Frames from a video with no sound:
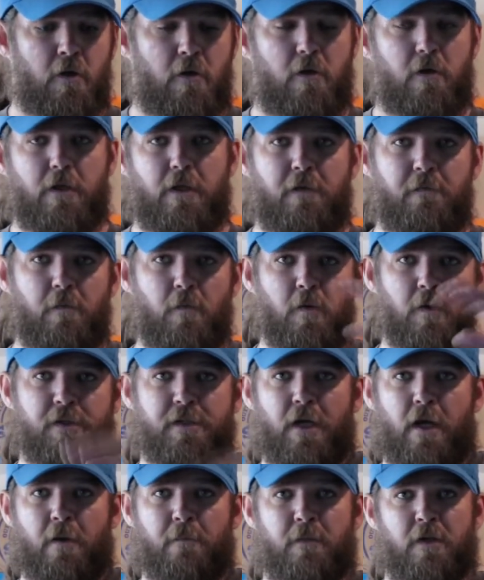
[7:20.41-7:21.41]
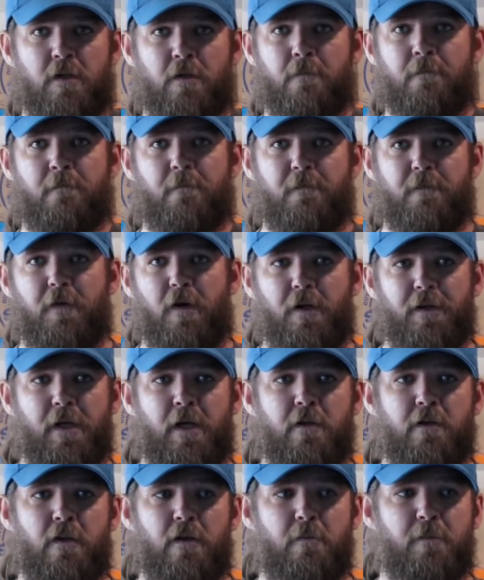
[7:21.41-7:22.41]
or to give it more time to fall
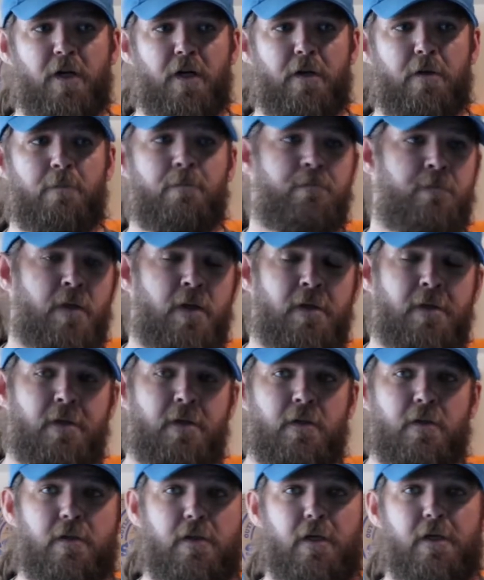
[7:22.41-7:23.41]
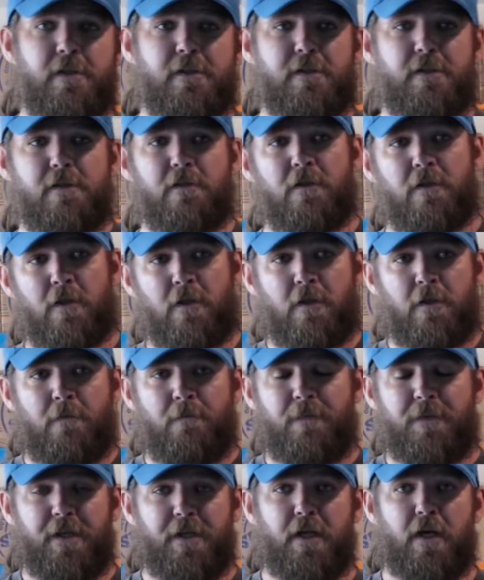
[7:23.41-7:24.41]
down to the bottom. Because
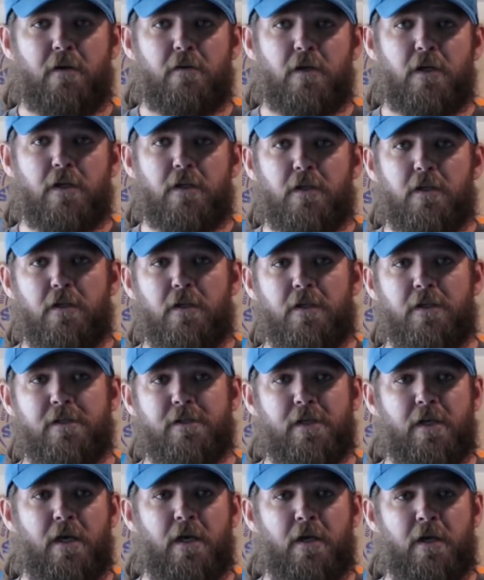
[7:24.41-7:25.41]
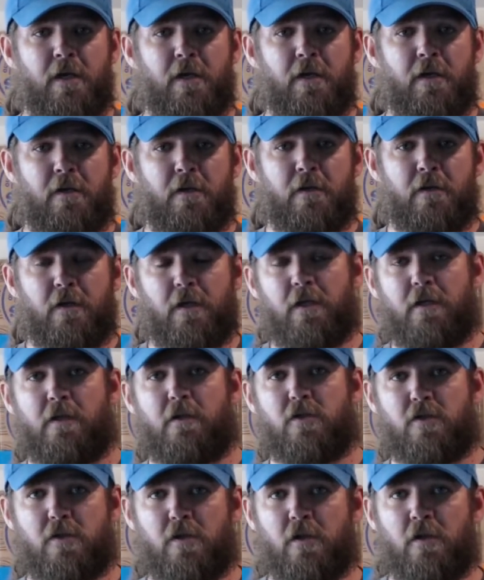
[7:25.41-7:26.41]
the Ned Rig is an
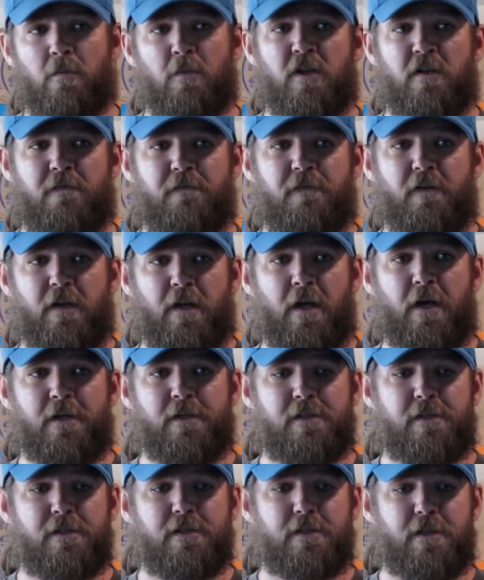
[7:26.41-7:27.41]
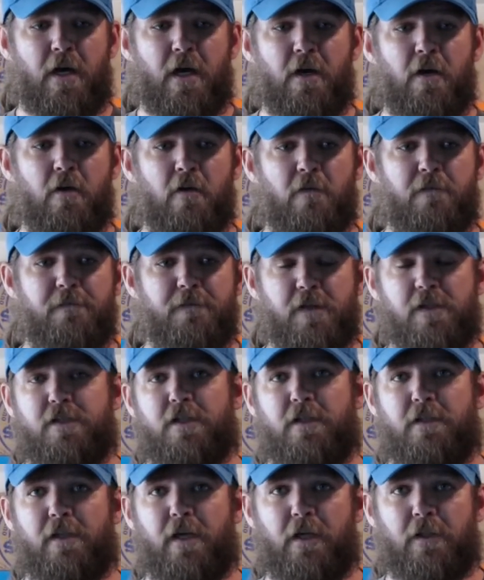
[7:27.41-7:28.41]
extremely finesse style
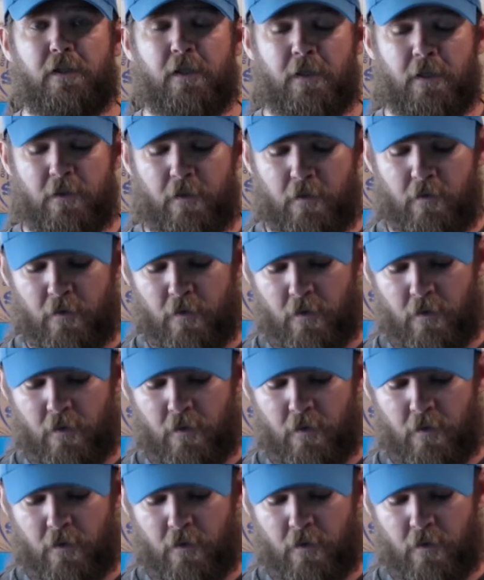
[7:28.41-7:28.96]
fishing technique.